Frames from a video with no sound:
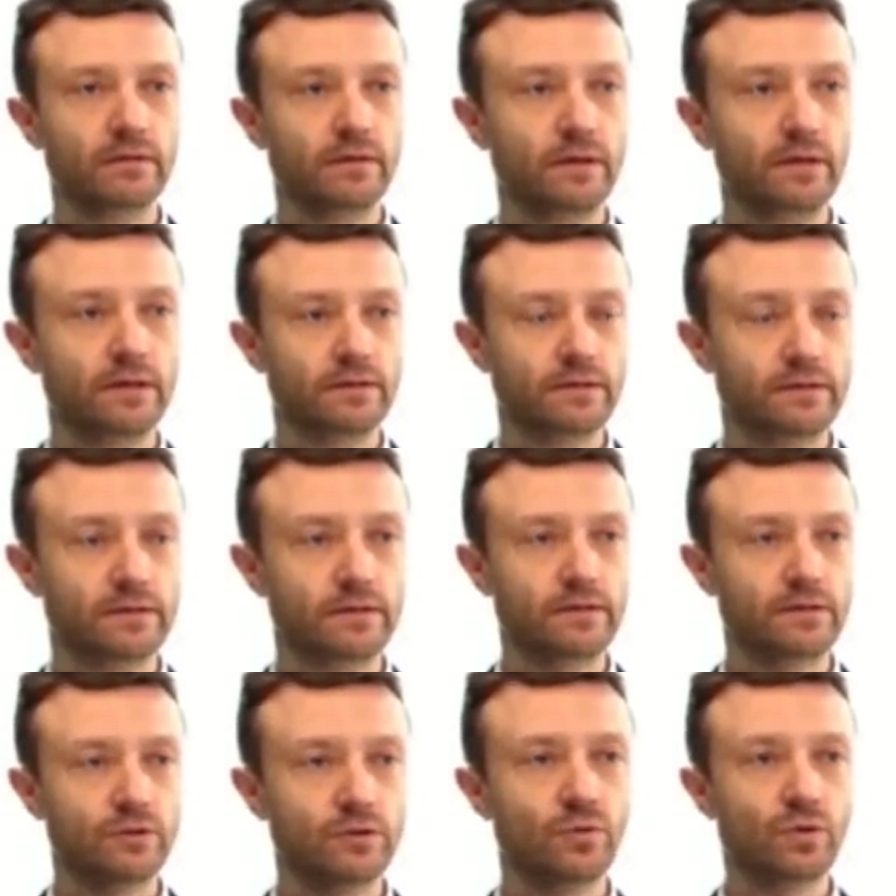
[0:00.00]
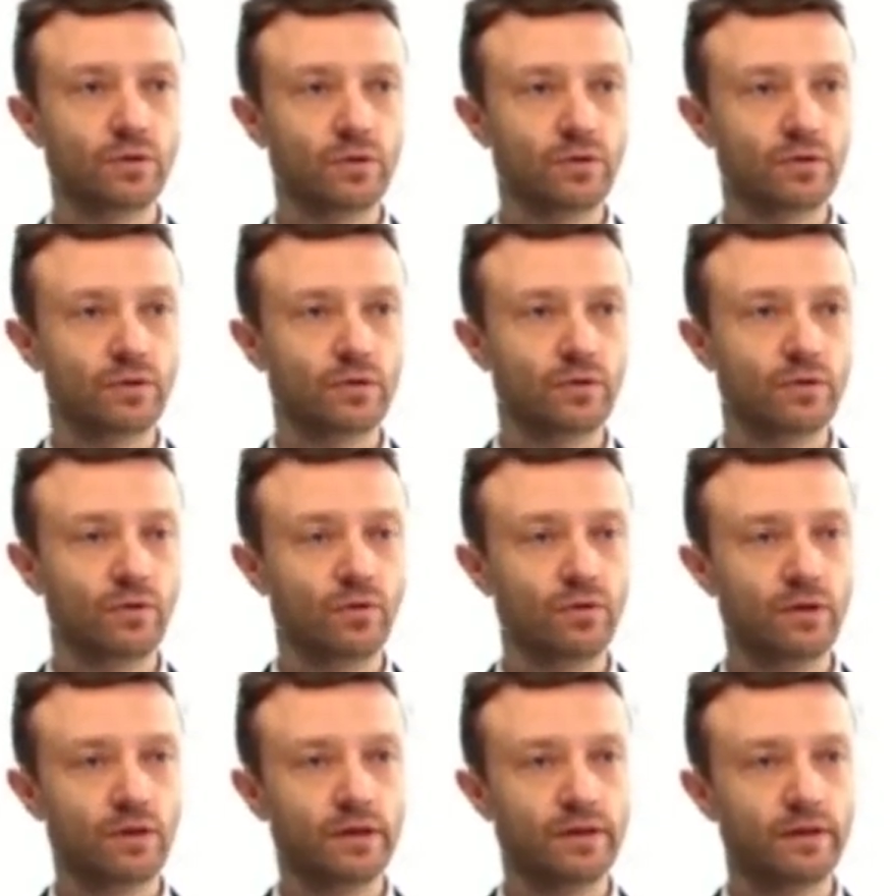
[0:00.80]
it took
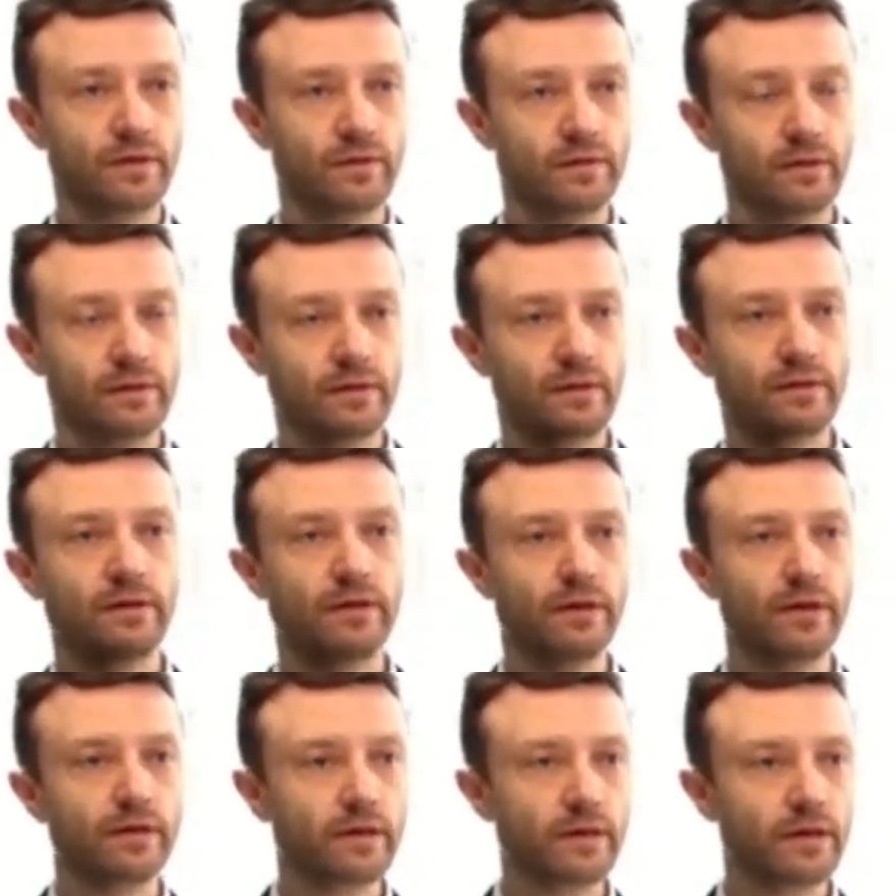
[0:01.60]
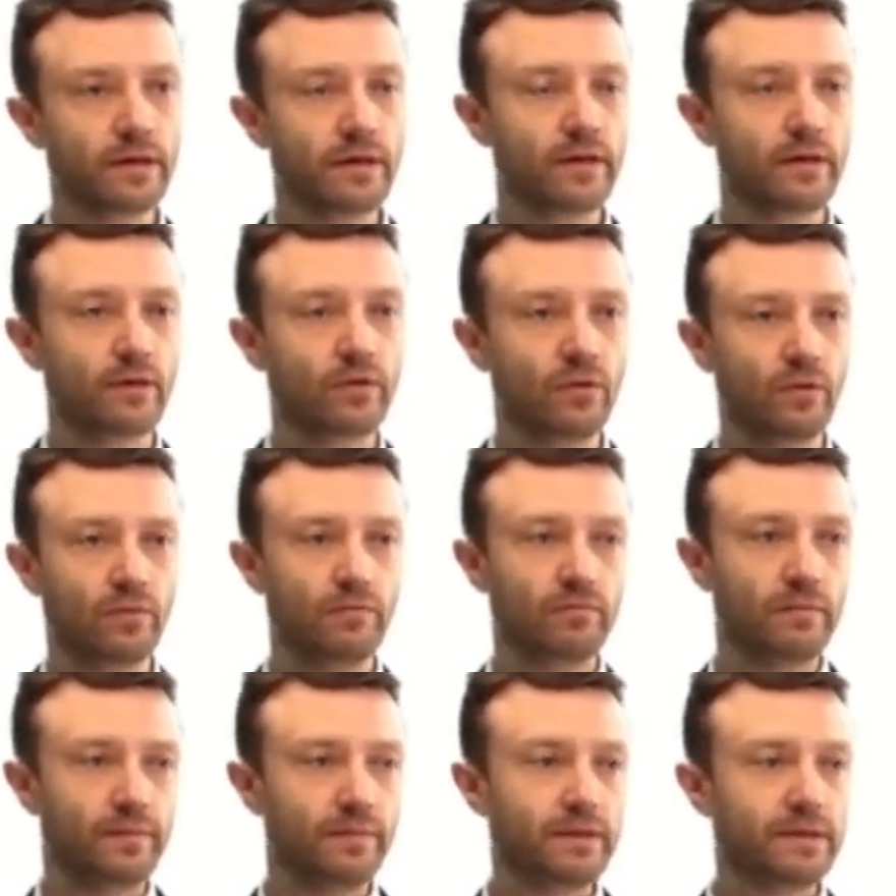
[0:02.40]
only a year
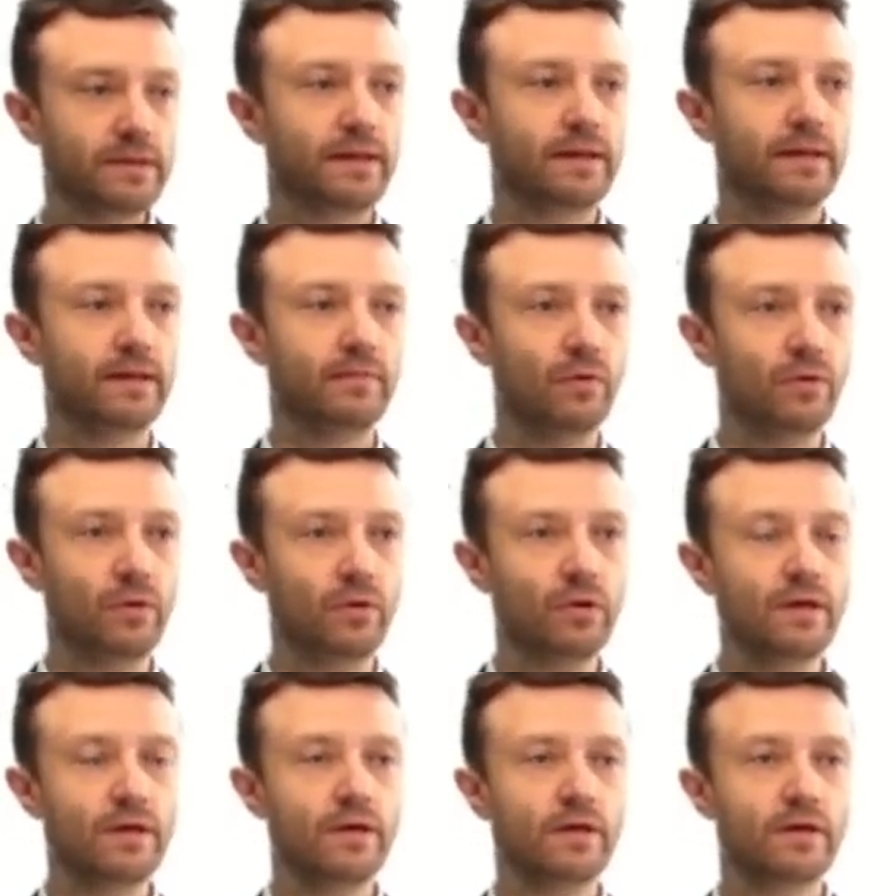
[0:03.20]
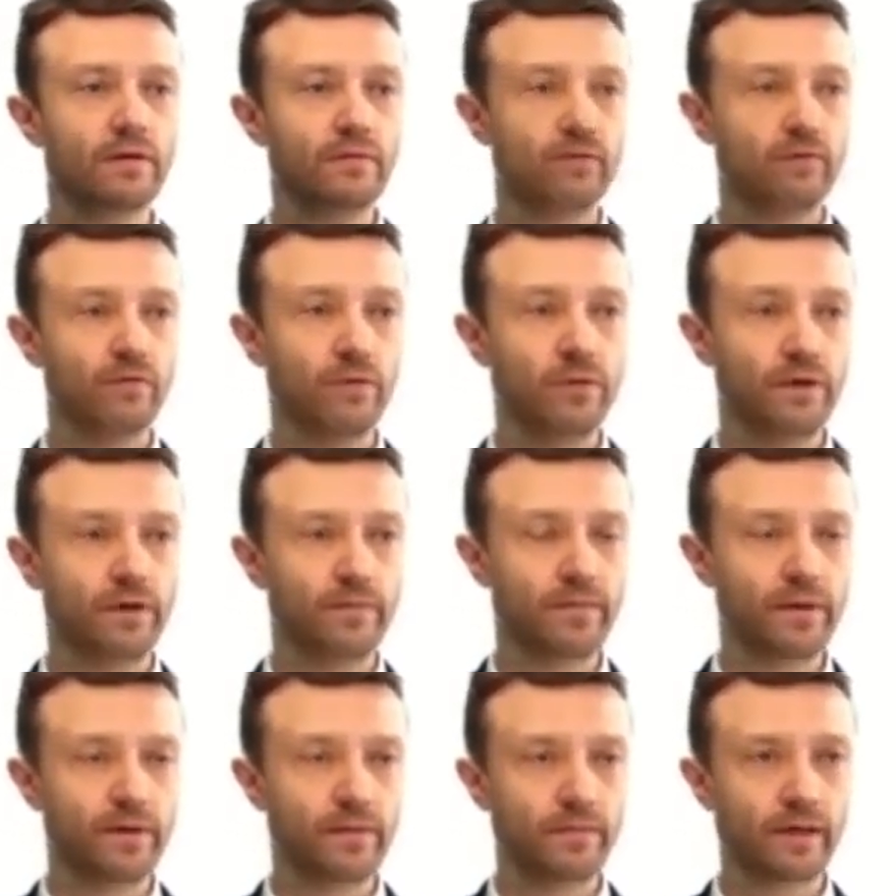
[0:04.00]
or maybe slightly more for the
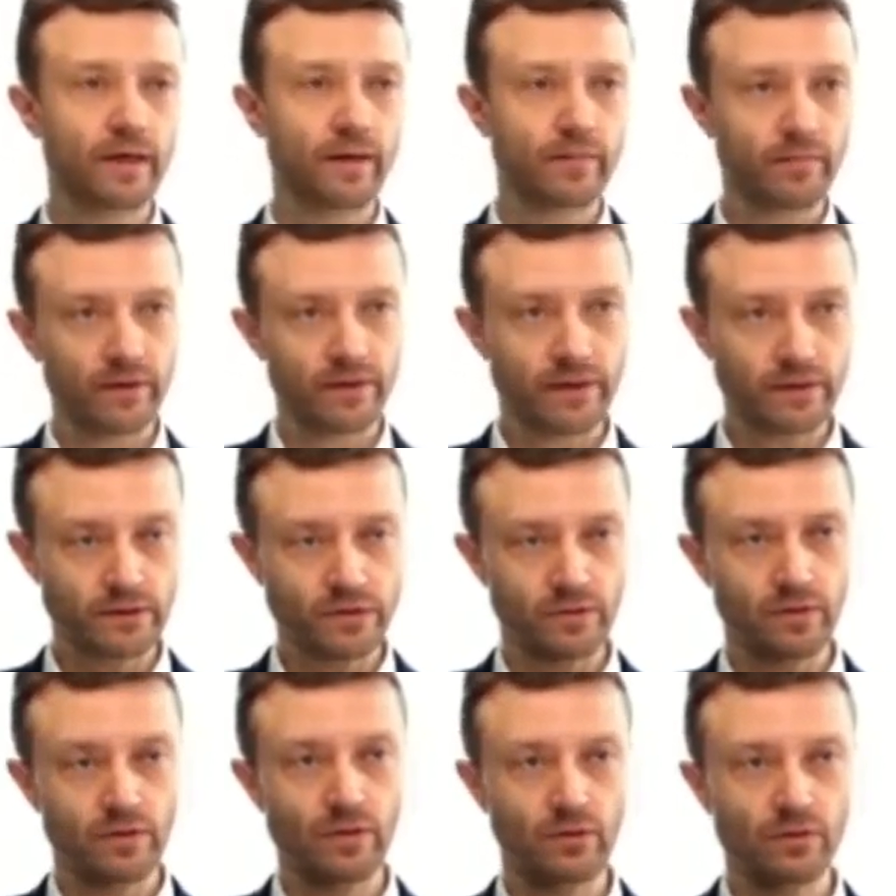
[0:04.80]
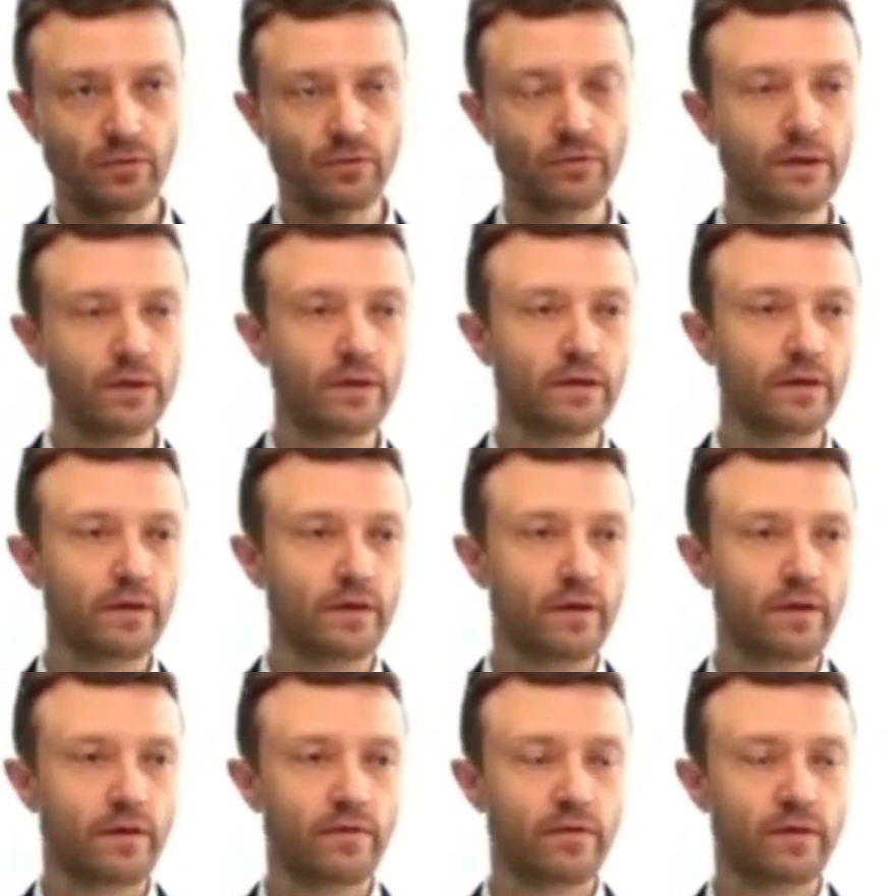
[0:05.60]
parent company to own
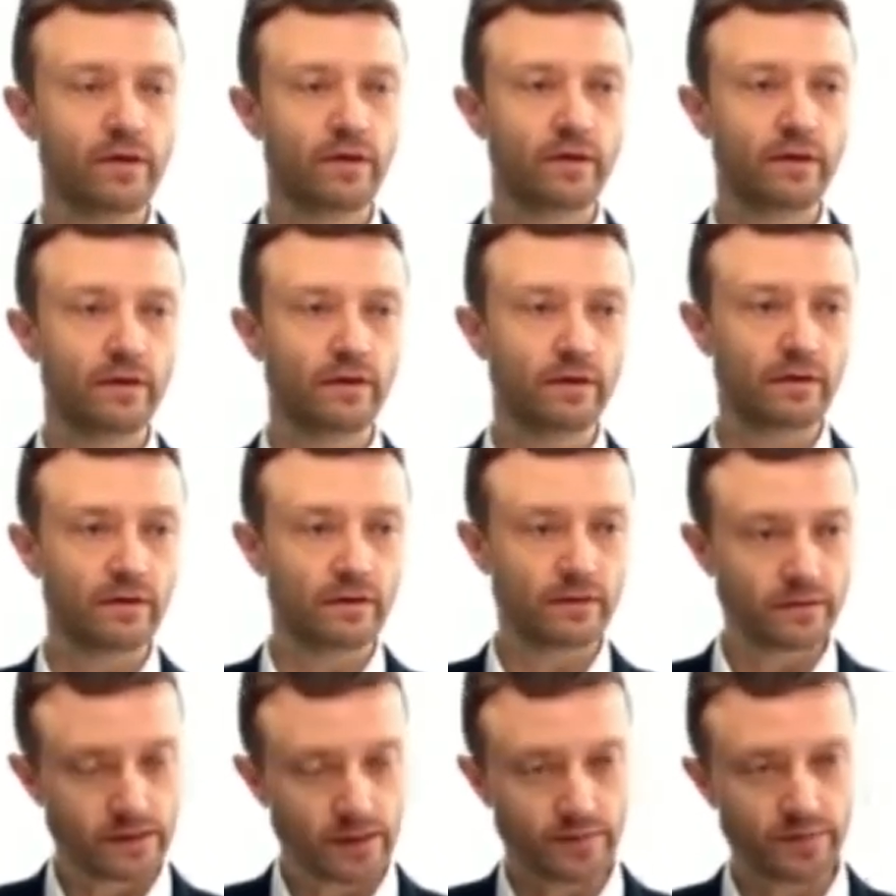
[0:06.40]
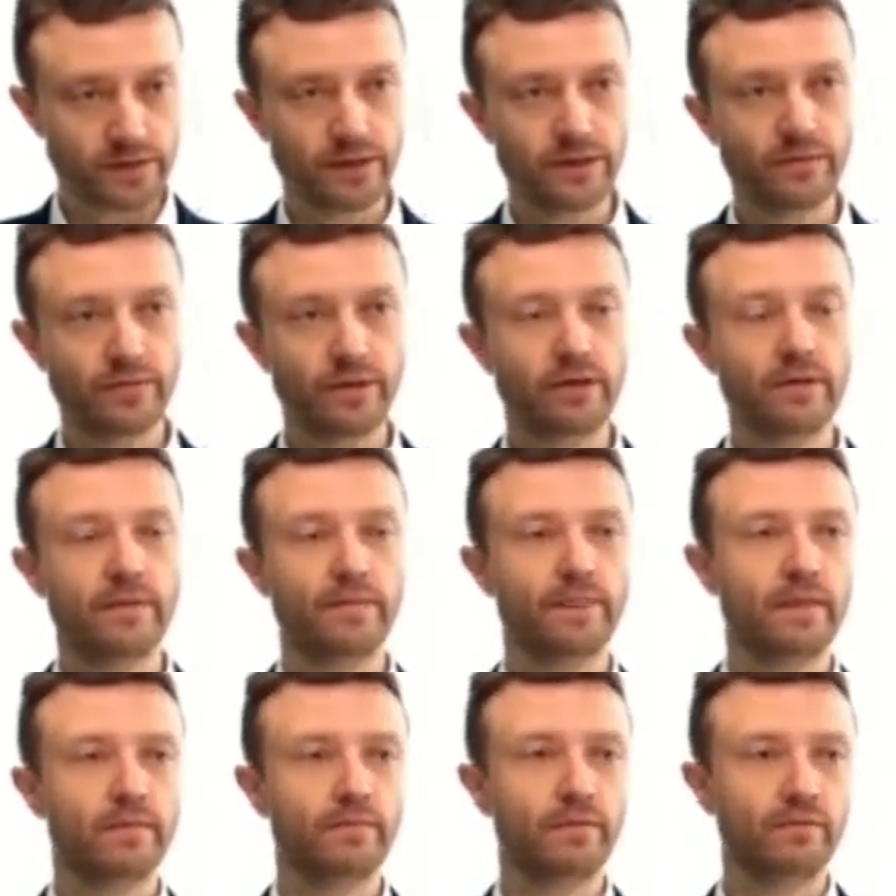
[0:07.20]
the subsidiary
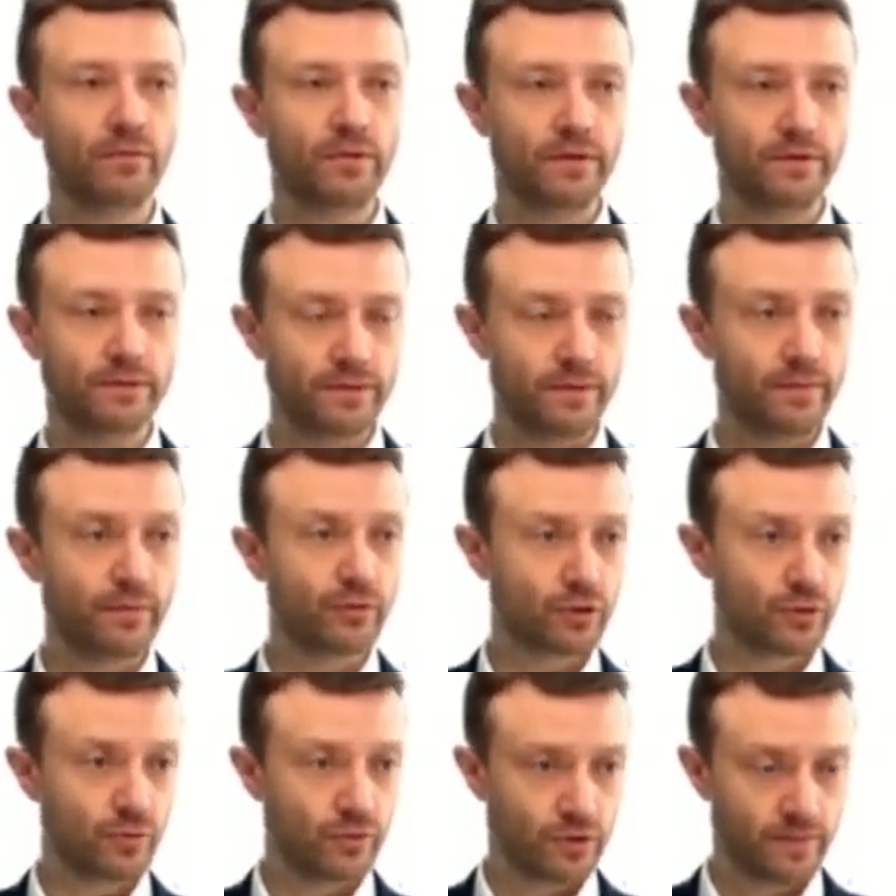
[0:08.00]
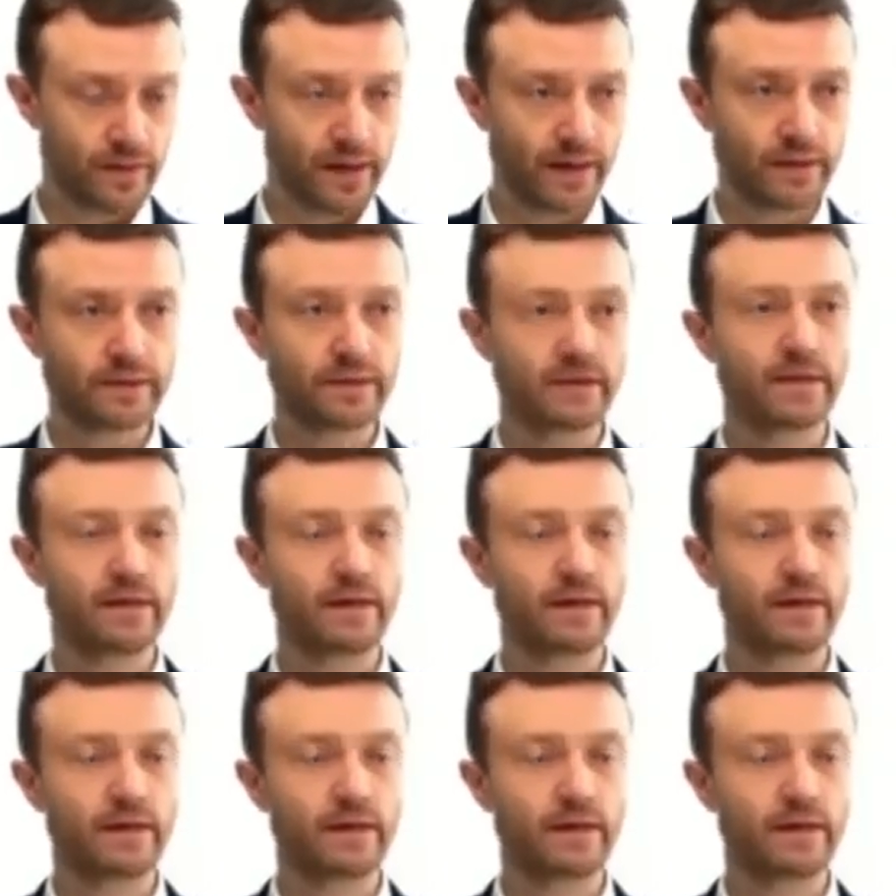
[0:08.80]
before the distribution was made.